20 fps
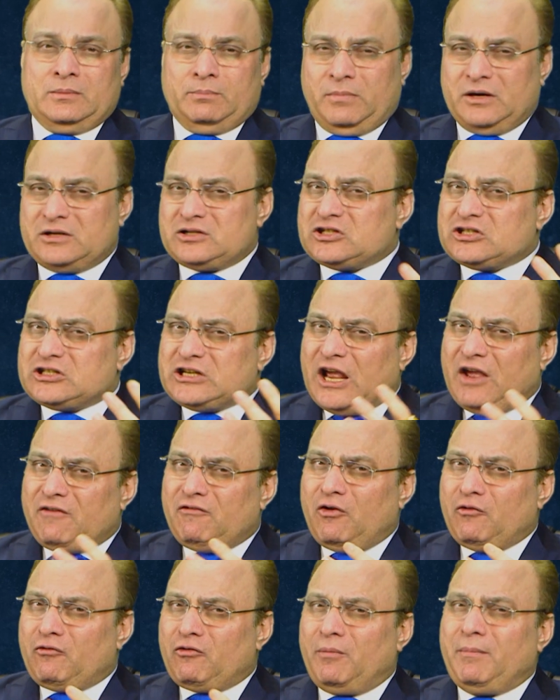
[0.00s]
But stay
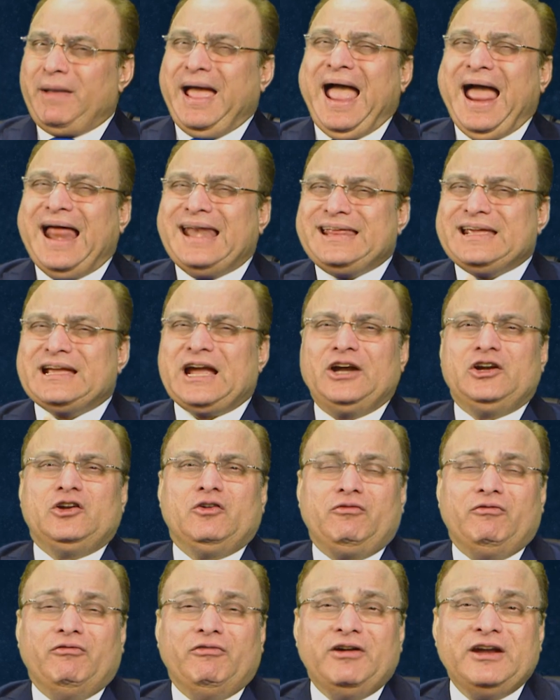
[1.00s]
away from any kind
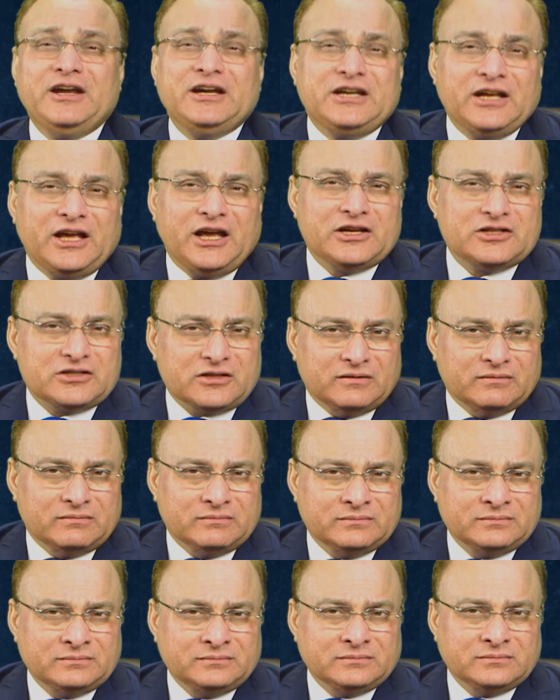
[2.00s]
of litigation.
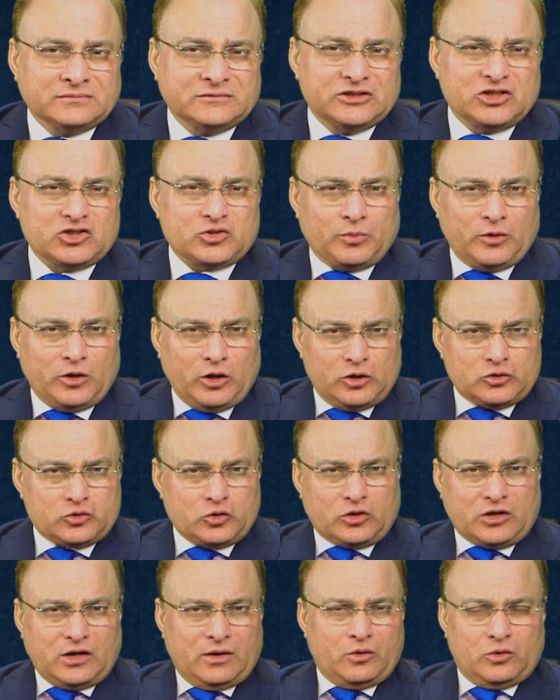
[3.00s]
This may
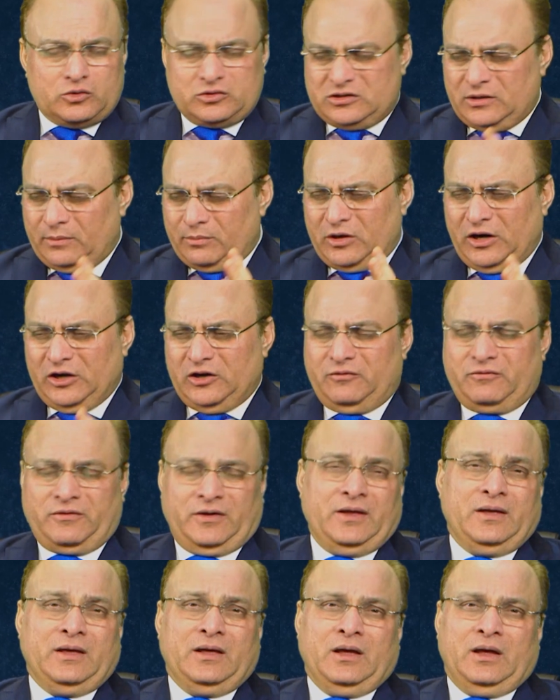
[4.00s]
also cause some kind of
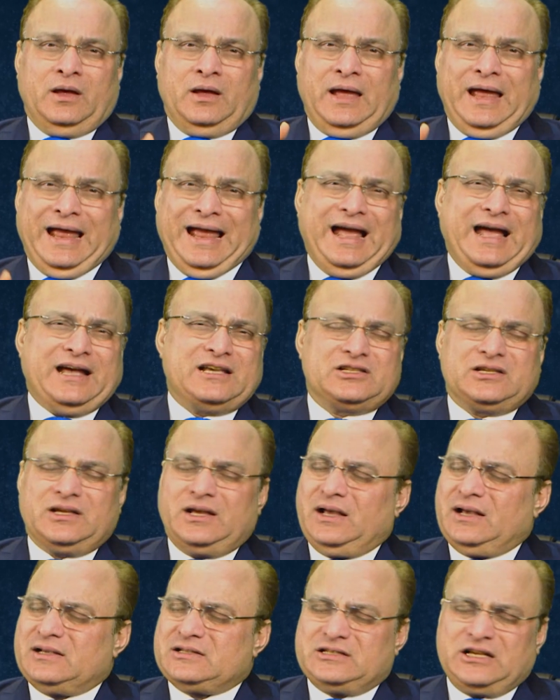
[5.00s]

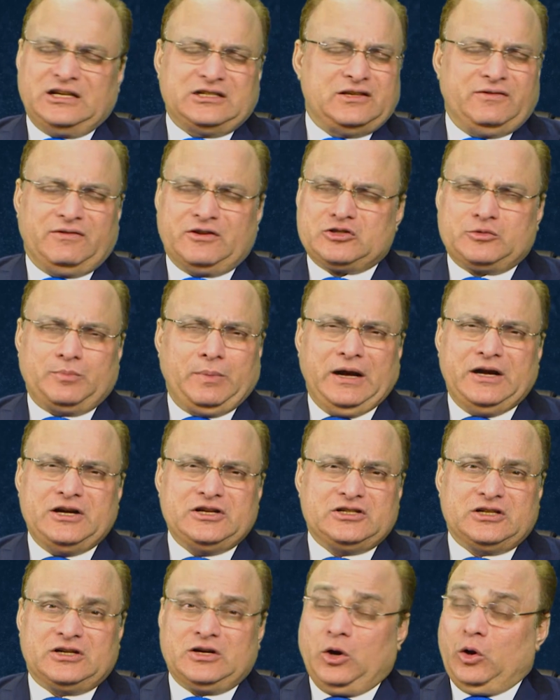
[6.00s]
ex excessive
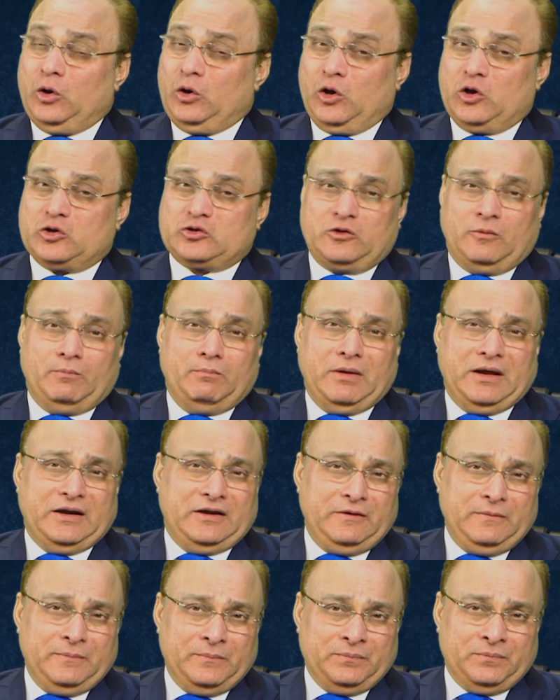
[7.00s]
expenditure or loss of
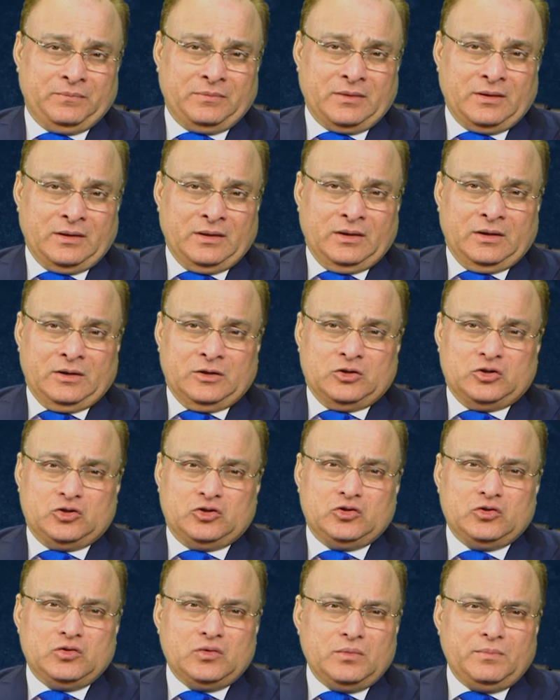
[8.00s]
money.
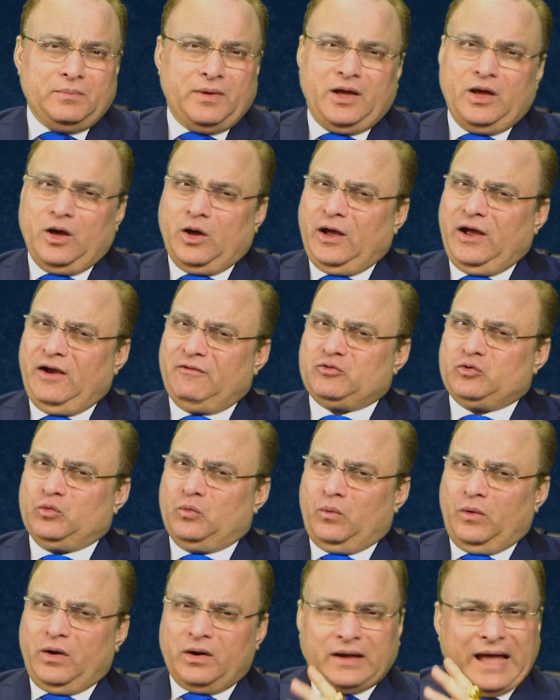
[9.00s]
You may have to
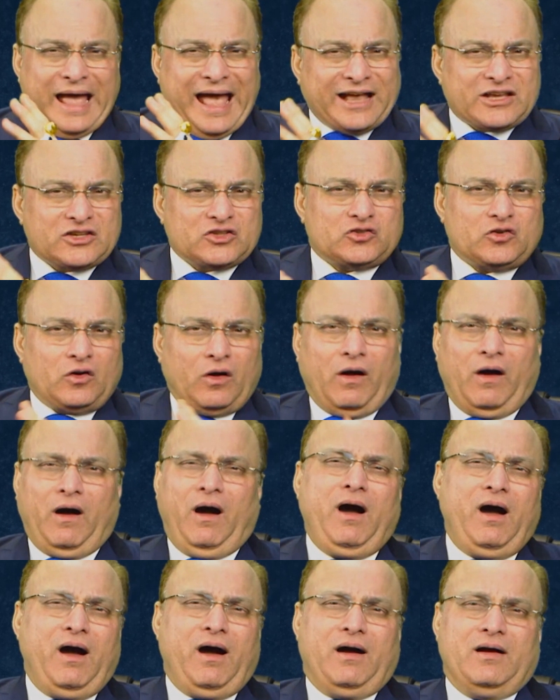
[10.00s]
work extra
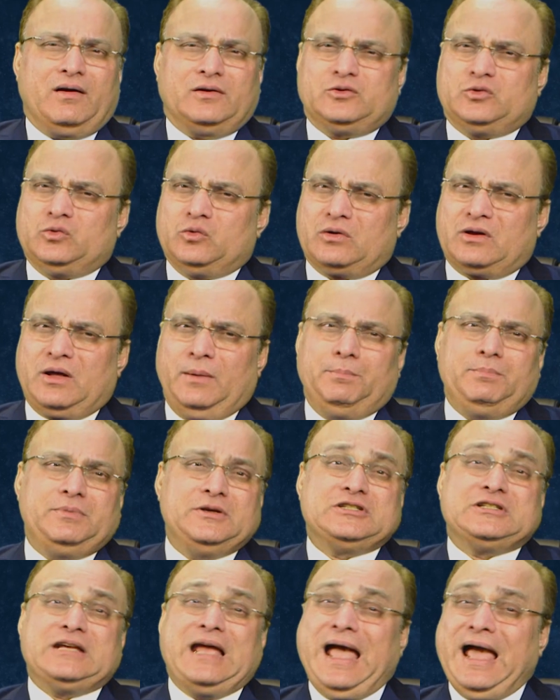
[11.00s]
hard to
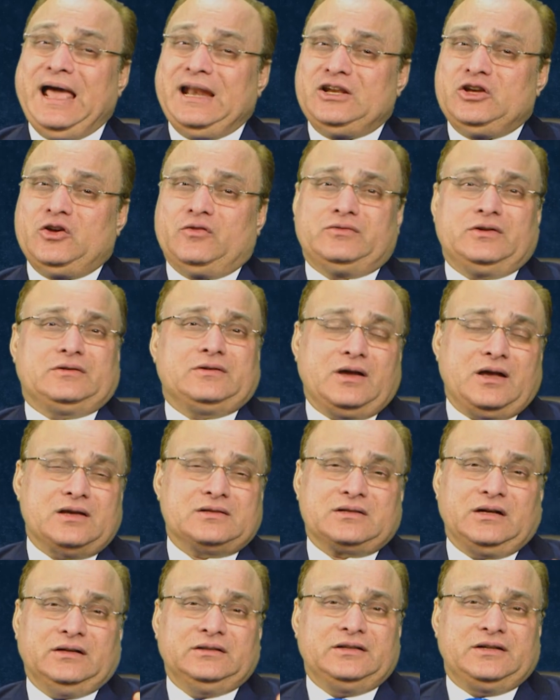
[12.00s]
accomplish any of the
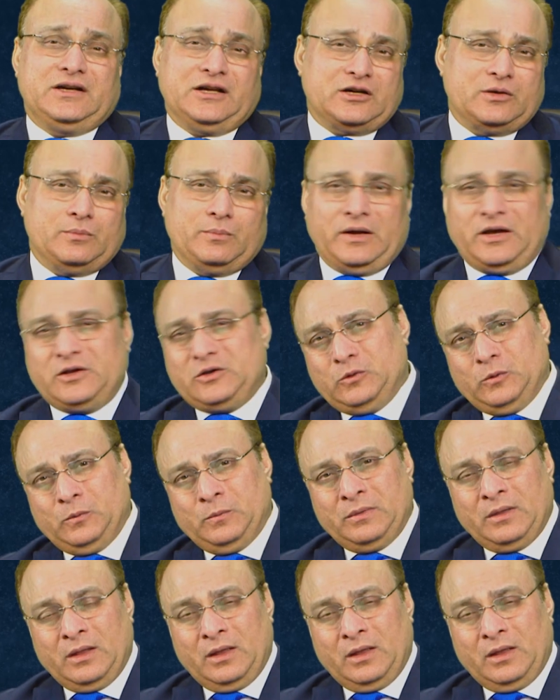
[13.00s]
tasks undertaken by you.